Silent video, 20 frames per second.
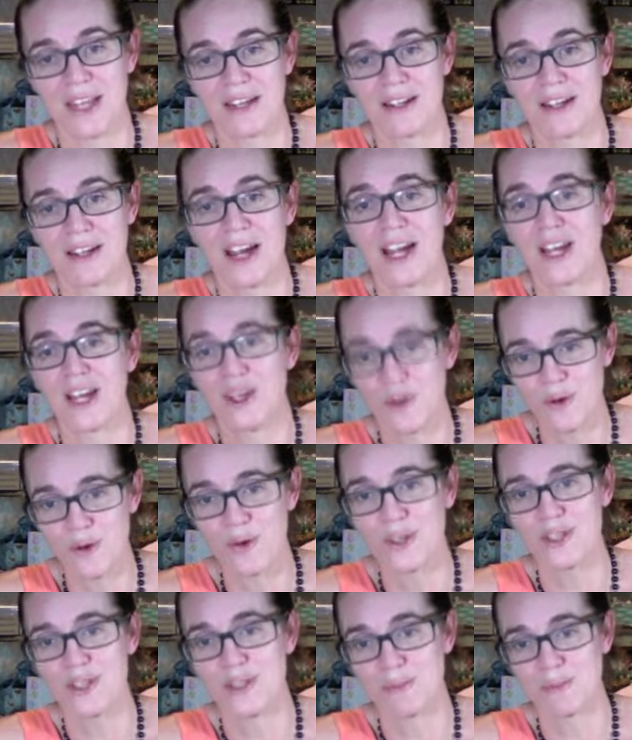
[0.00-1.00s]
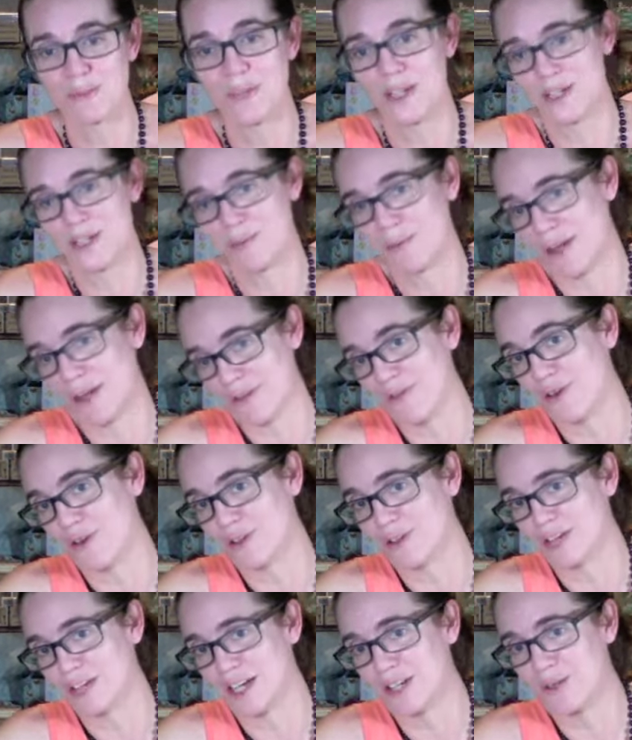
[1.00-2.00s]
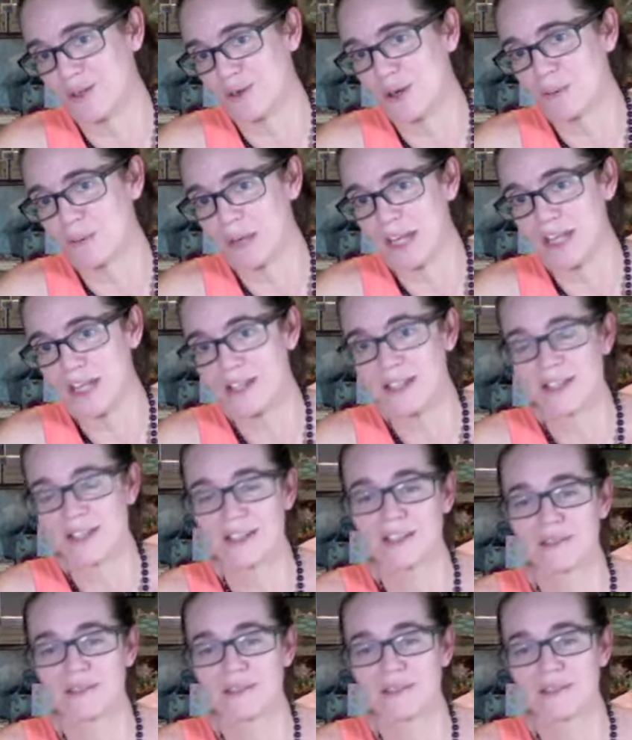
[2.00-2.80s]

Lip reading: I know it's my fault. I know I'm late,